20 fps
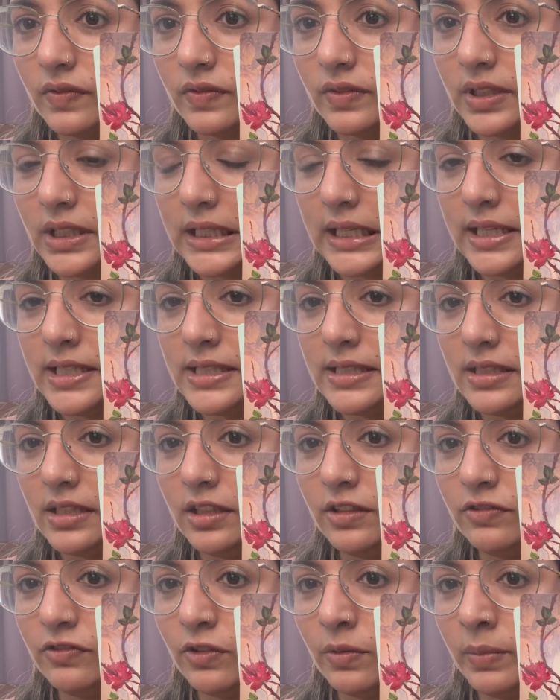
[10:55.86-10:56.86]
that I
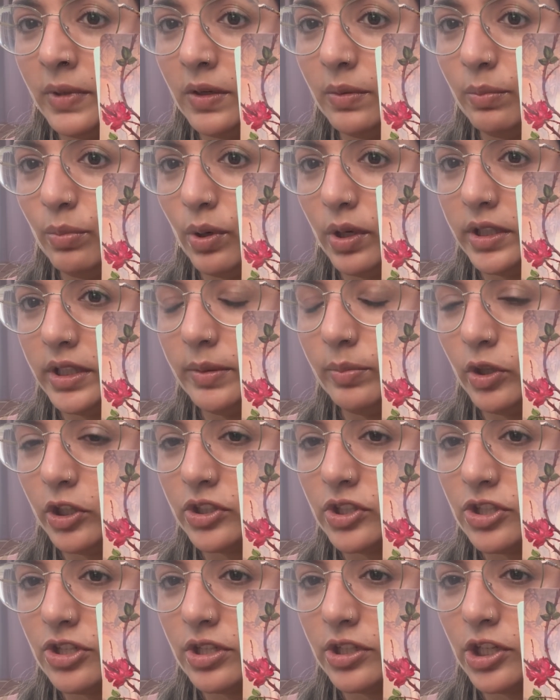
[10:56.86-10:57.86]
see from her body
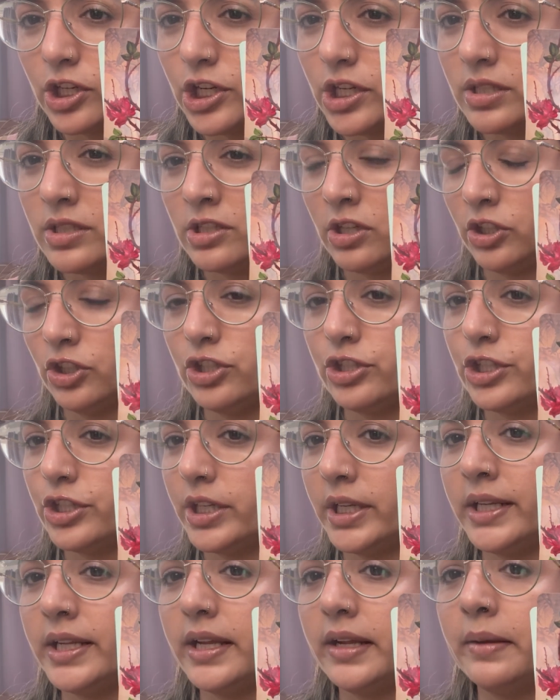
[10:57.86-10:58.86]
posture. She's not
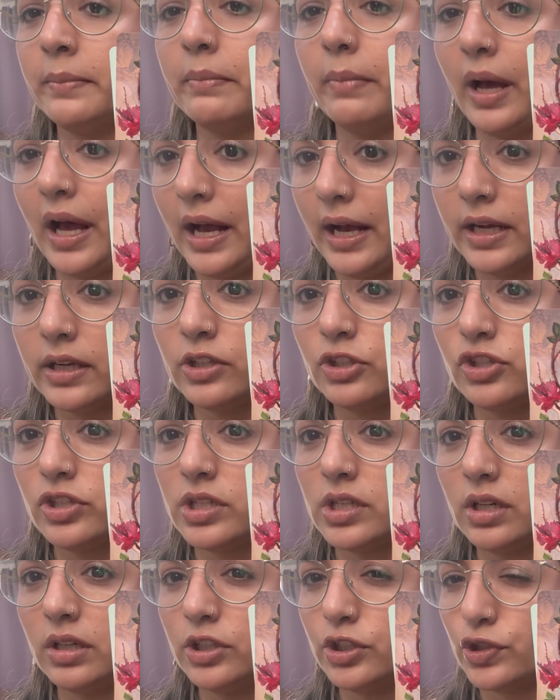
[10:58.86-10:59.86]
shrinking back,
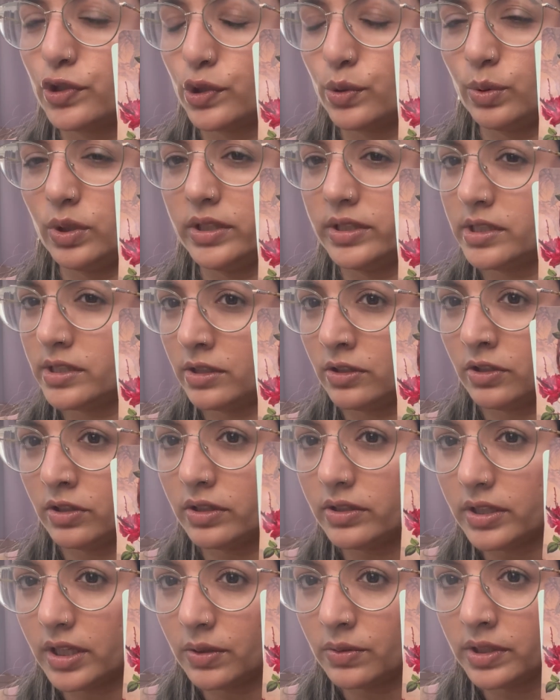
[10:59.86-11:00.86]
her shoulders are
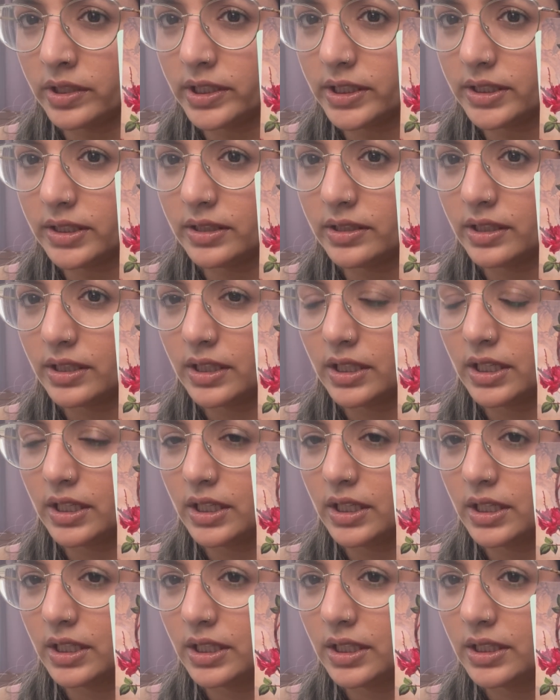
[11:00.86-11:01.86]
not rounded.
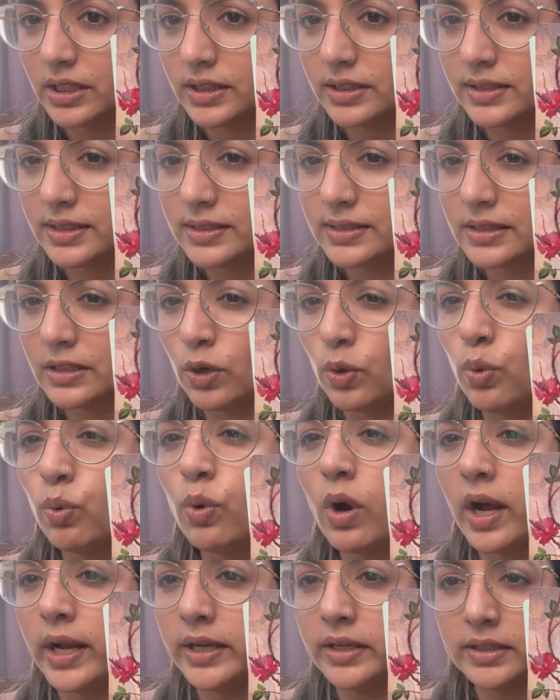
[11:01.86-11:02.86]
There's a
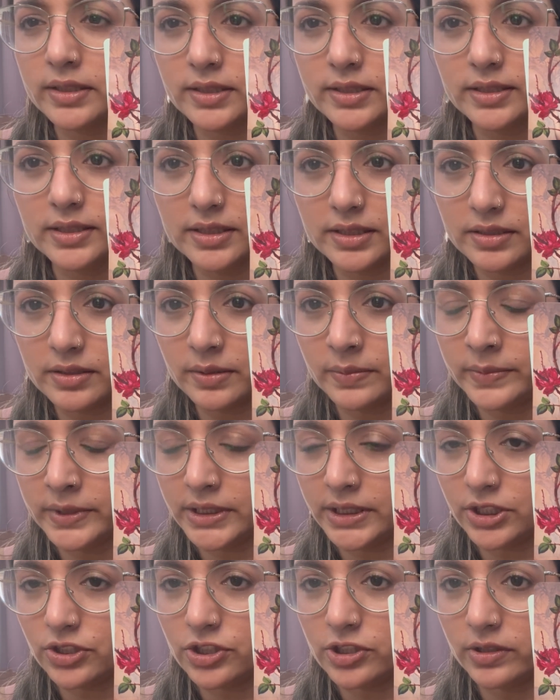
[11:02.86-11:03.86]
quiet
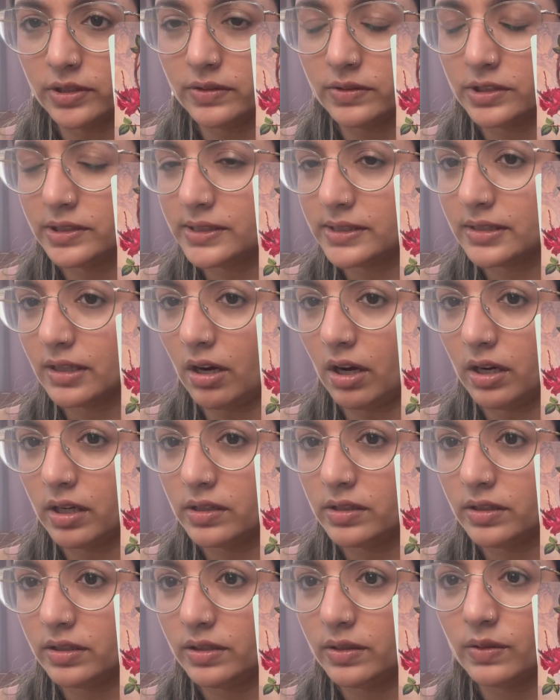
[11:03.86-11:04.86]
determination to this
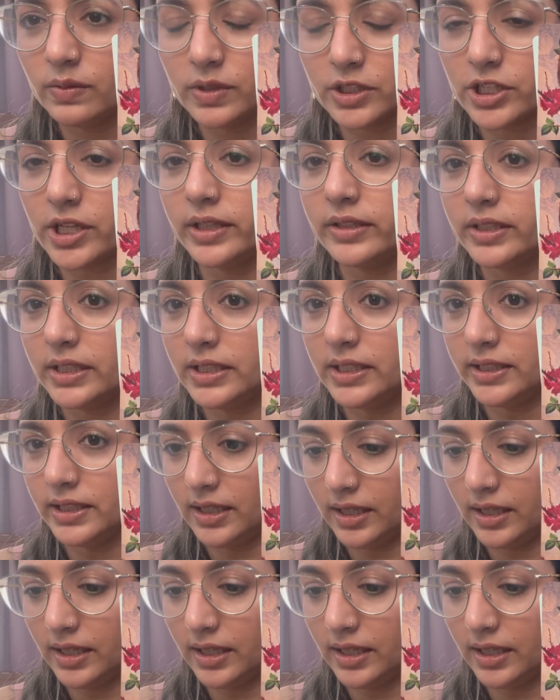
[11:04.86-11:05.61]
card, which I really